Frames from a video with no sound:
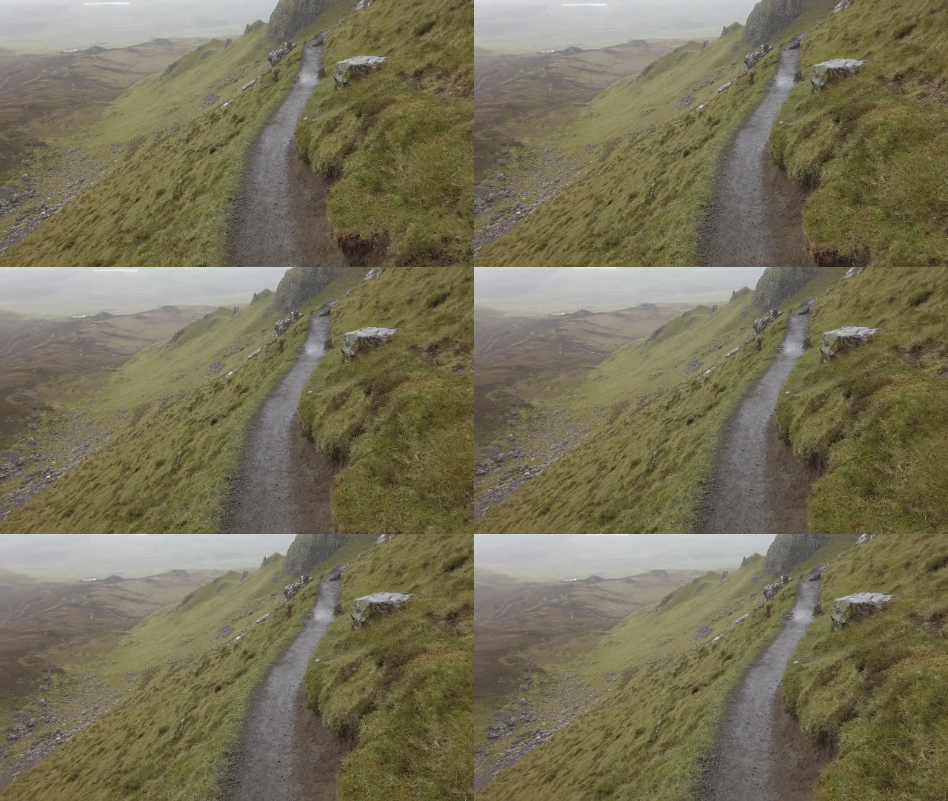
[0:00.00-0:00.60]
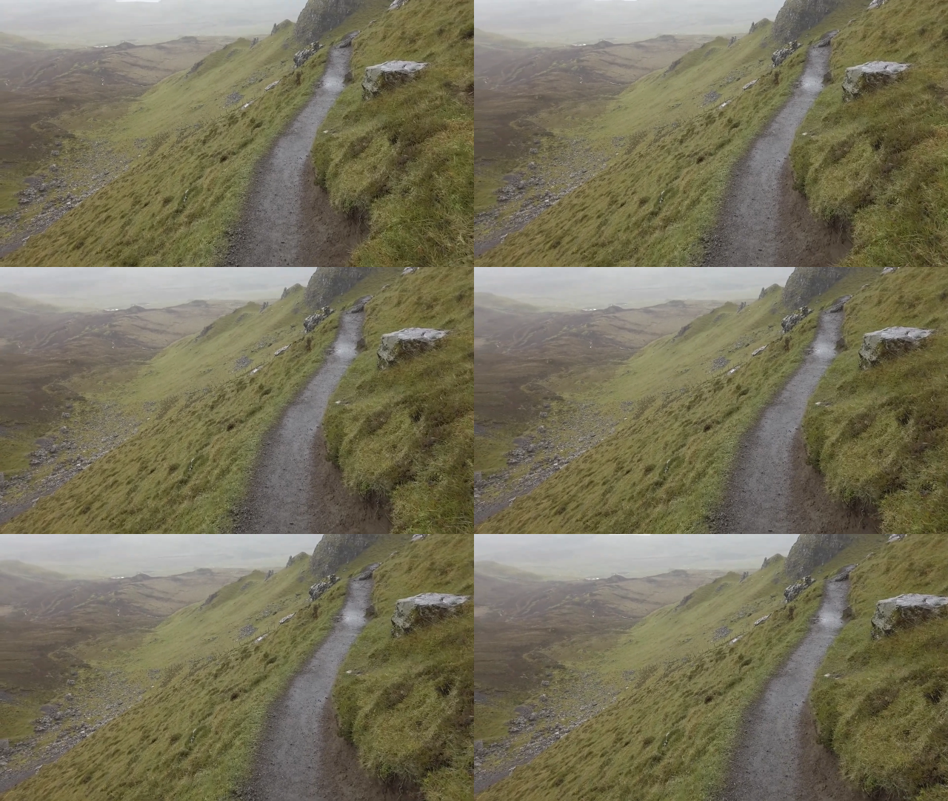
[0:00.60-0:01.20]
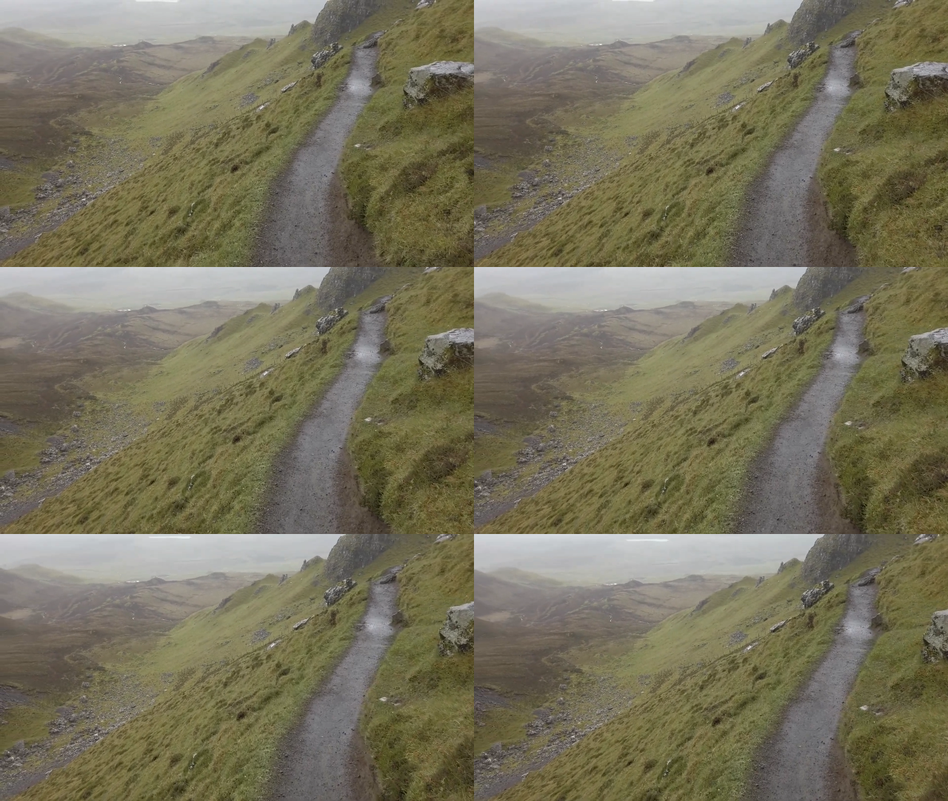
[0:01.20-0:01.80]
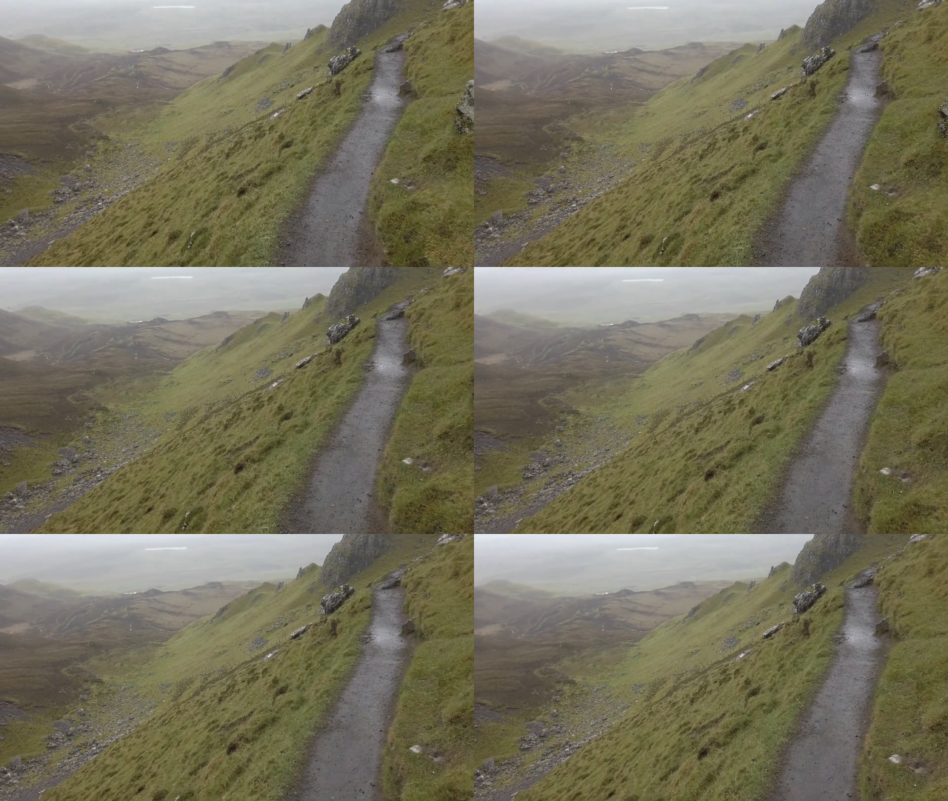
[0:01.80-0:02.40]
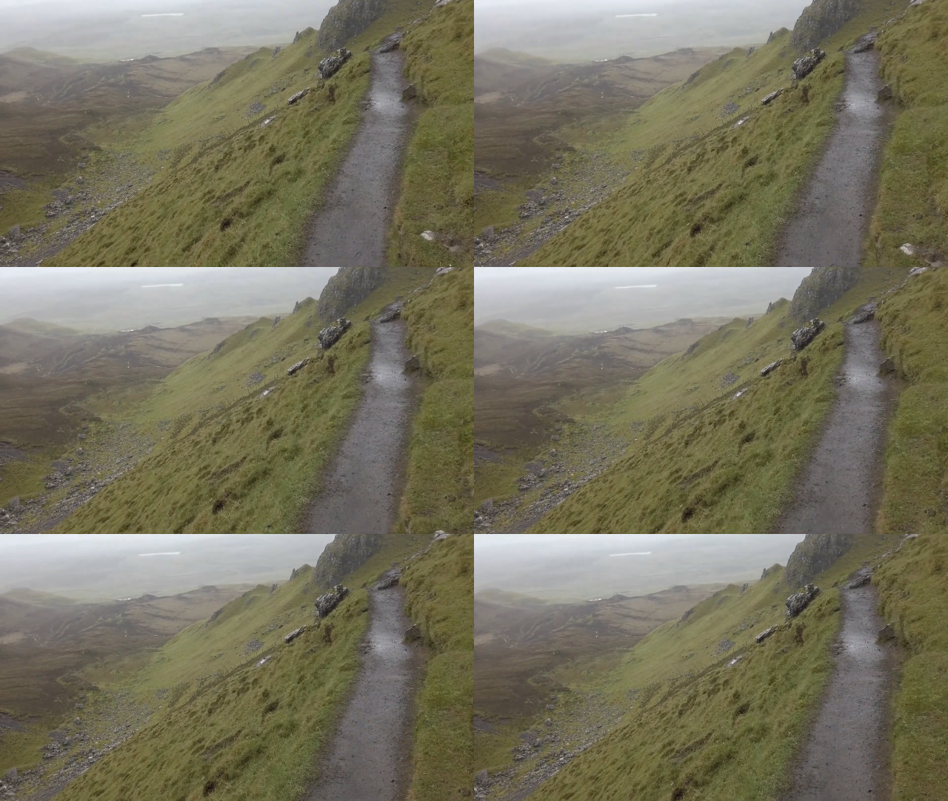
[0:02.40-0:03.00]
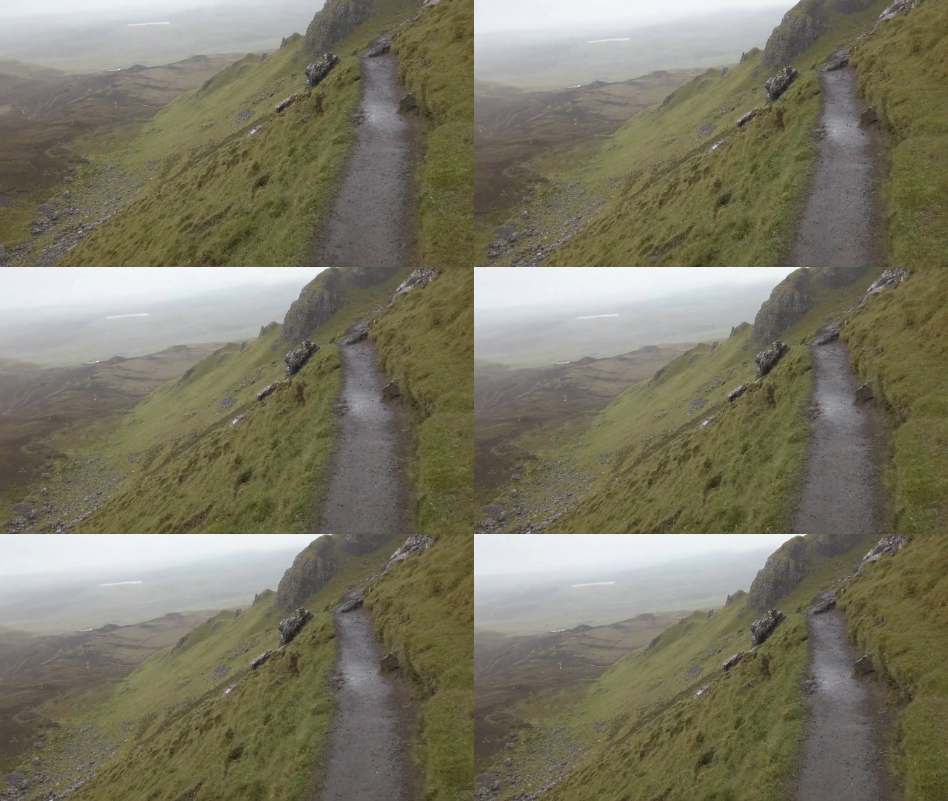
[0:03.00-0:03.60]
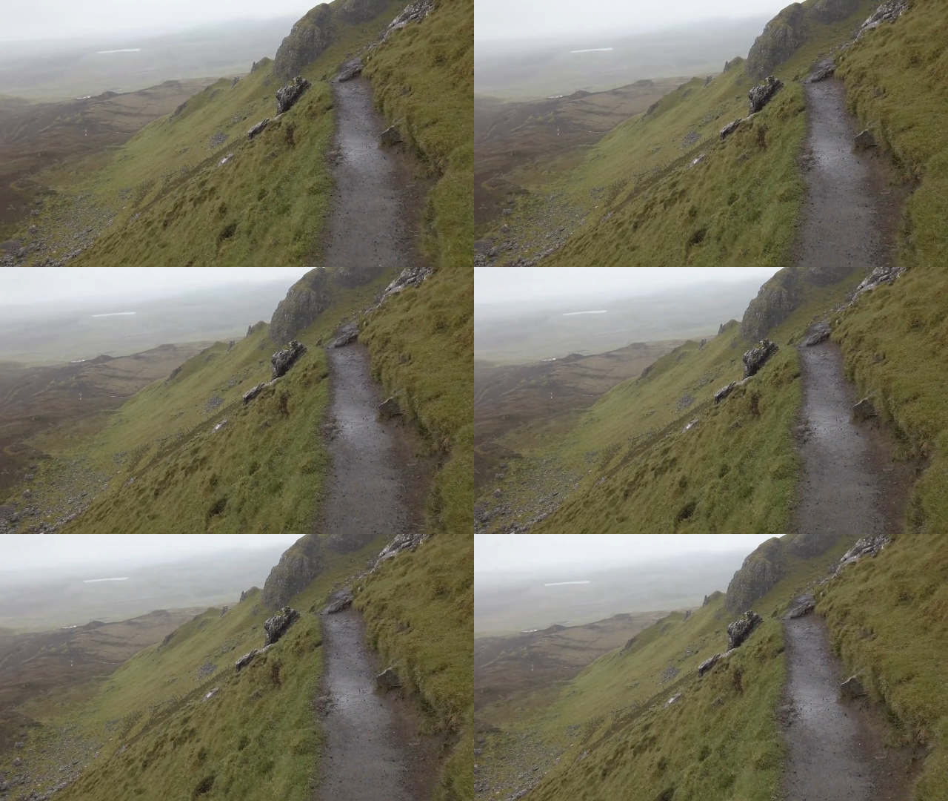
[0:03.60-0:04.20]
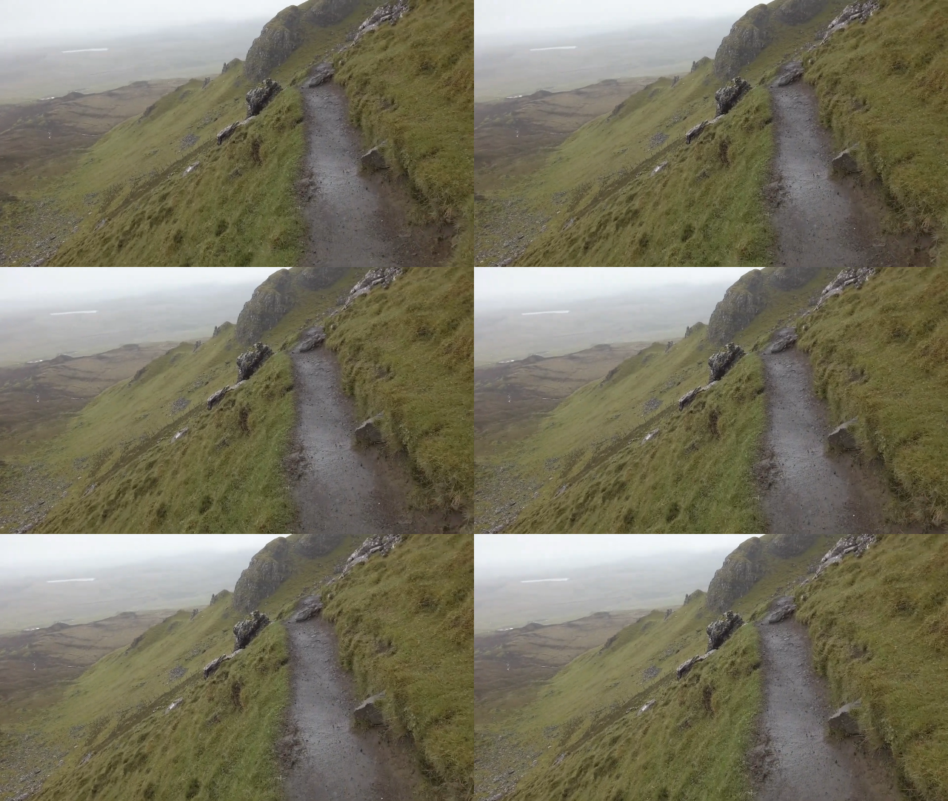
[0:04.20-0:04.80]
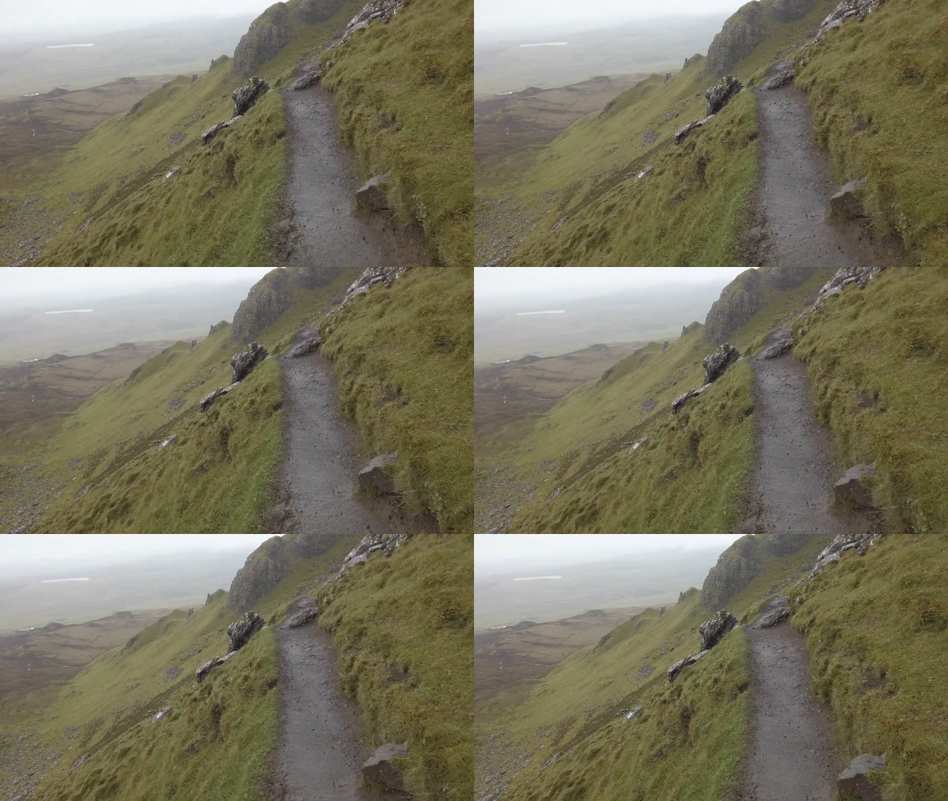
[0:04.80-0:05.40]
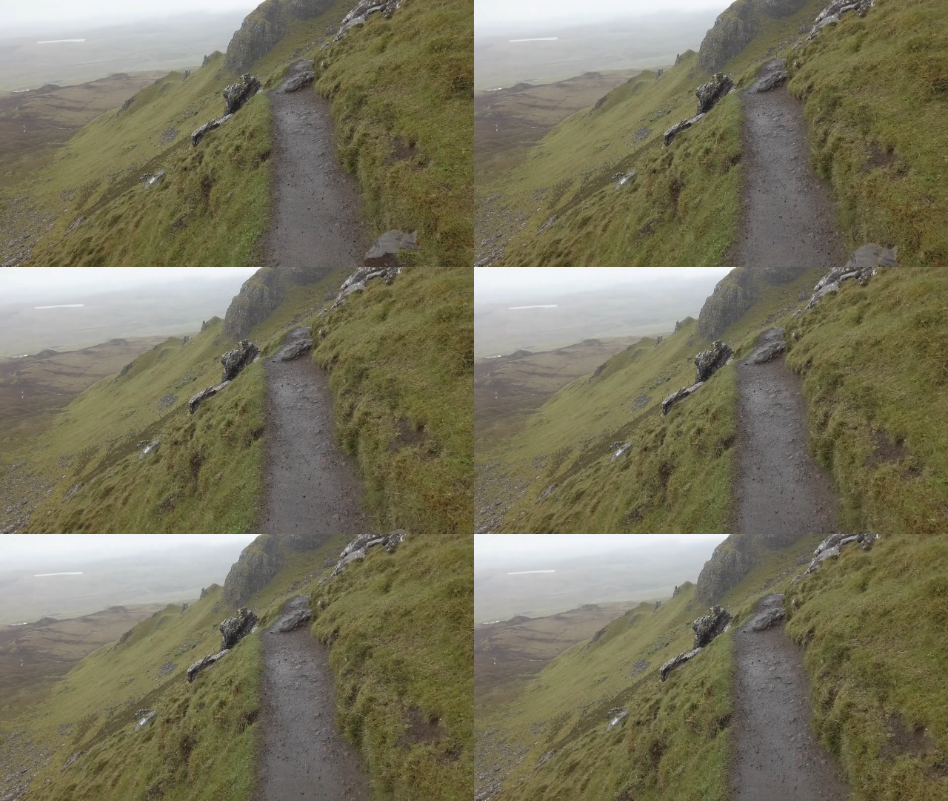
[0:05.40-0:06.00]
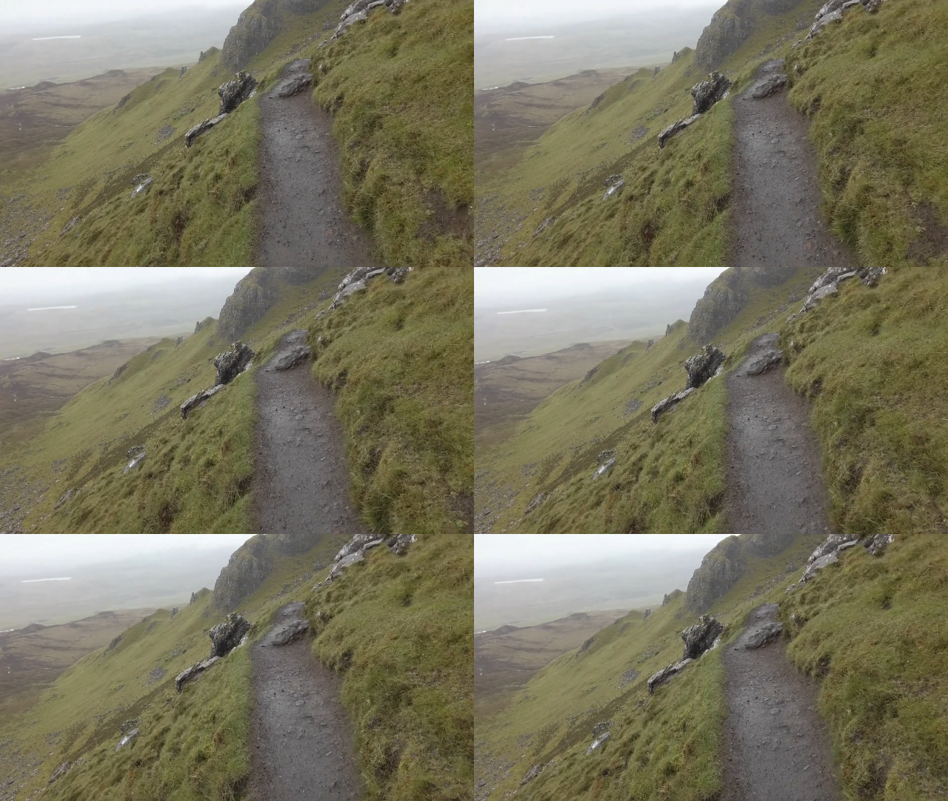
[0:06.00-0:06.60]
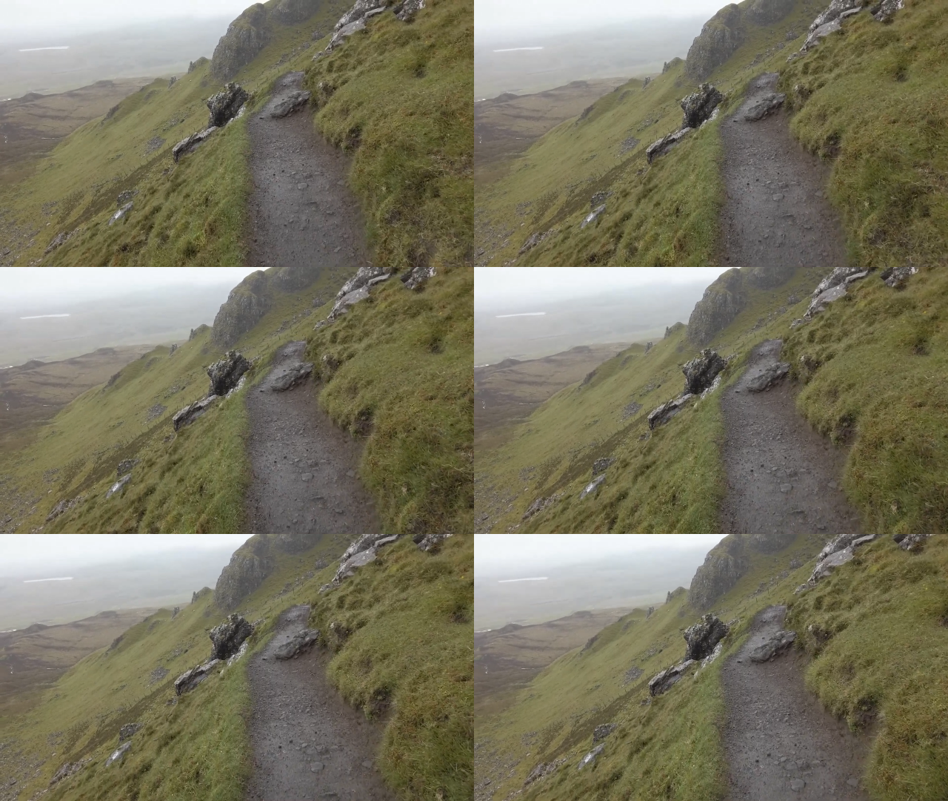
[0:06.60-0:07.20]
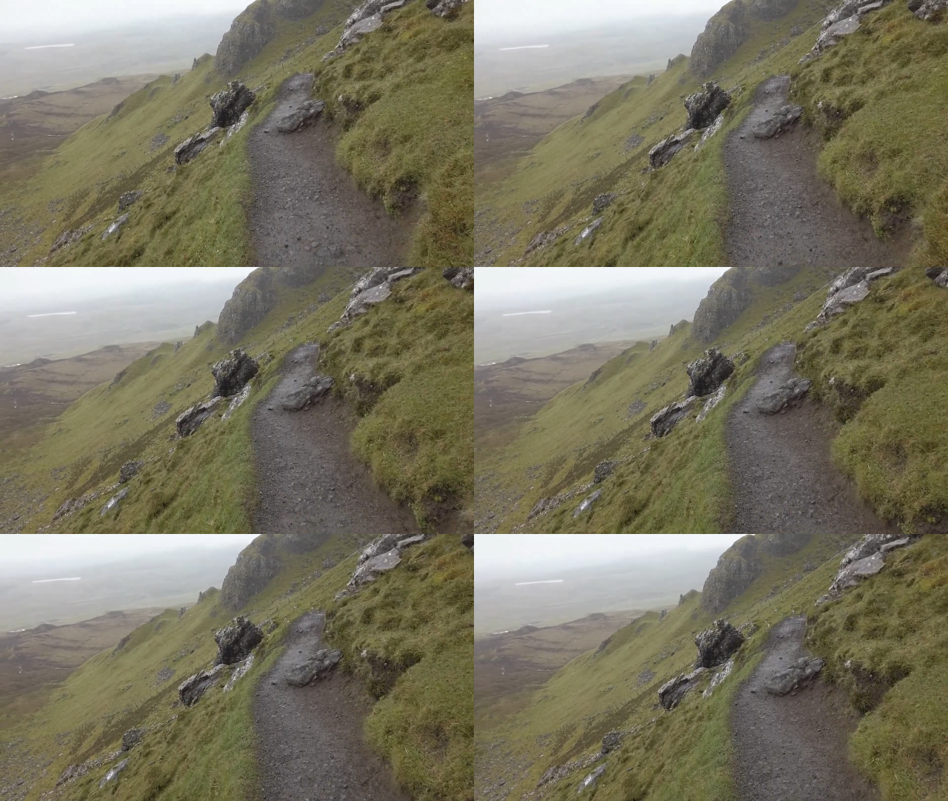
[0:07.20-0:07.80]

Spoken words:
[unreadable: no face in view]